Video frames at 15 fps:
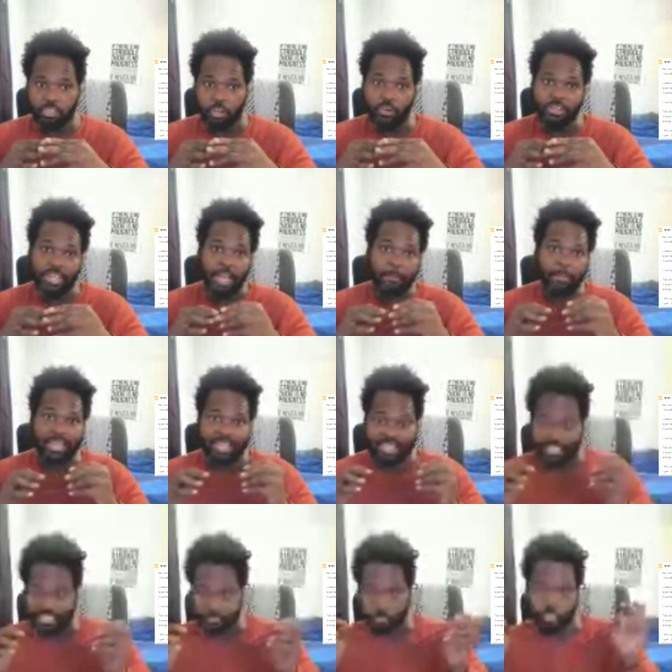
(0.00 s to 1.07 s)
They're not
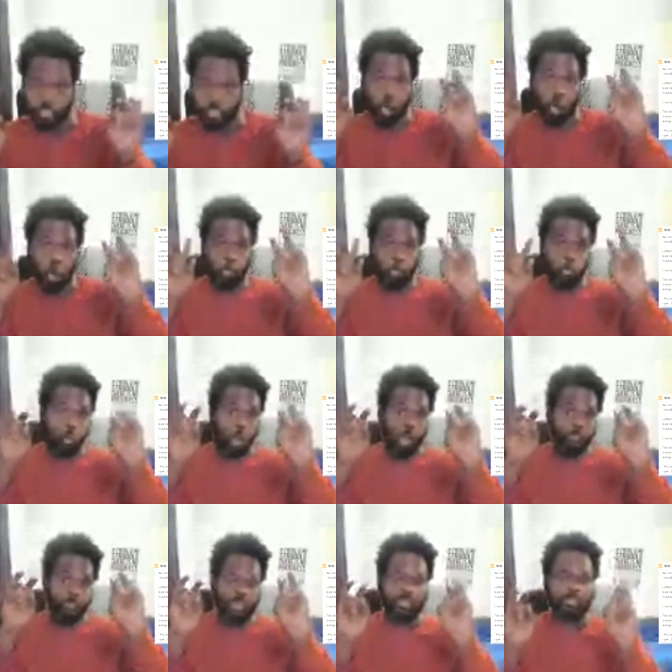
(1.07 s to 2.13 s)
making as much
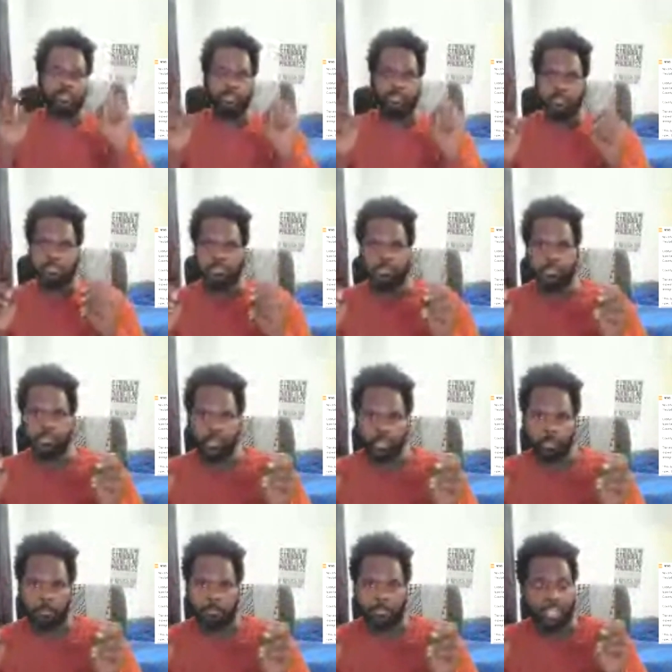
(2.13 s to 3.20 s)
profit
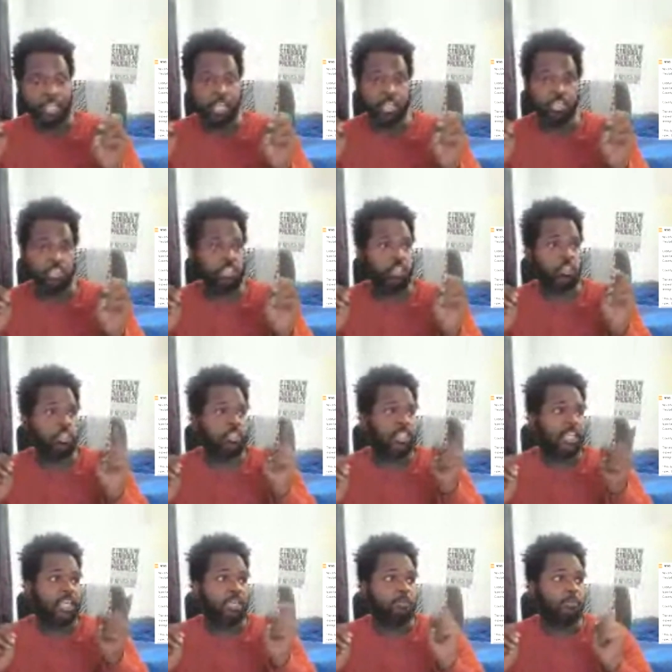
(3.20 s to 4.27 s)
because you're
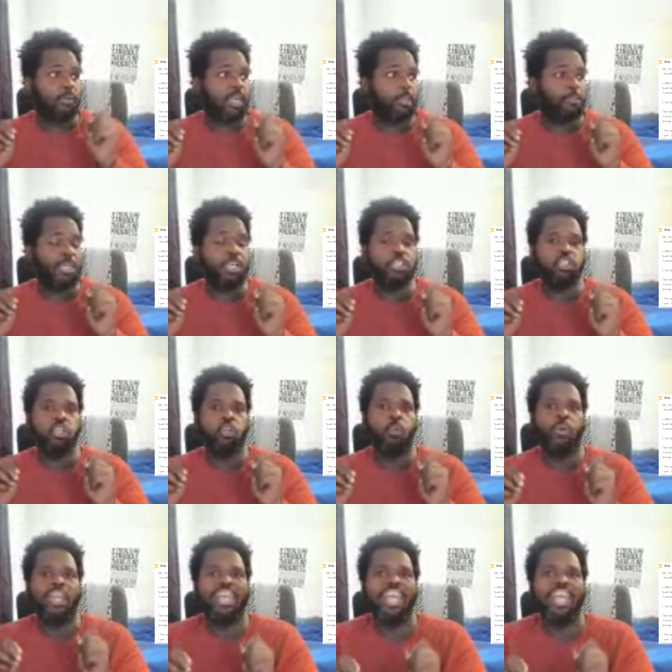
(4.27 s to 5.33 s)
taking a break because you
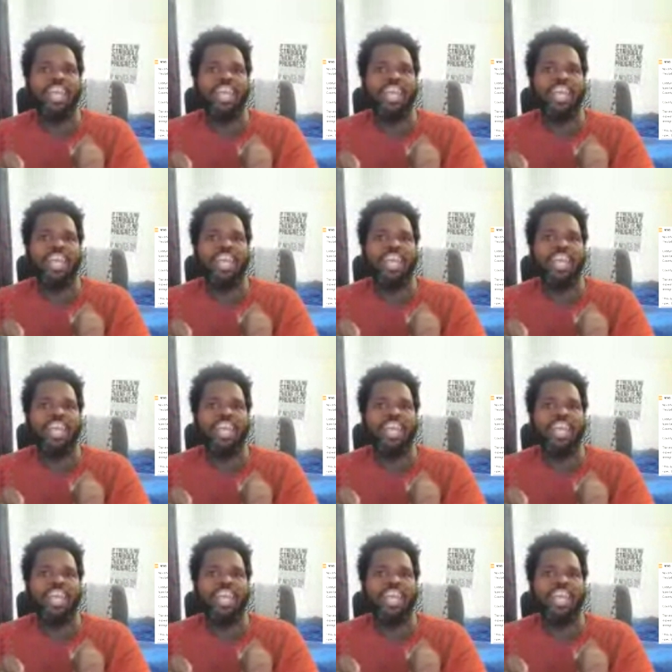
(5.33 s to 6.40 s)
don't want to get heat
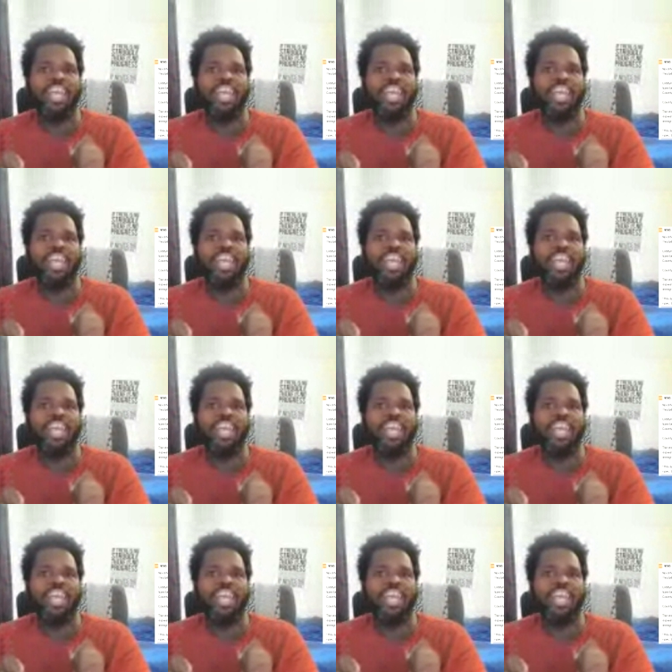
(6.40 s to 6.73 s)
stroke.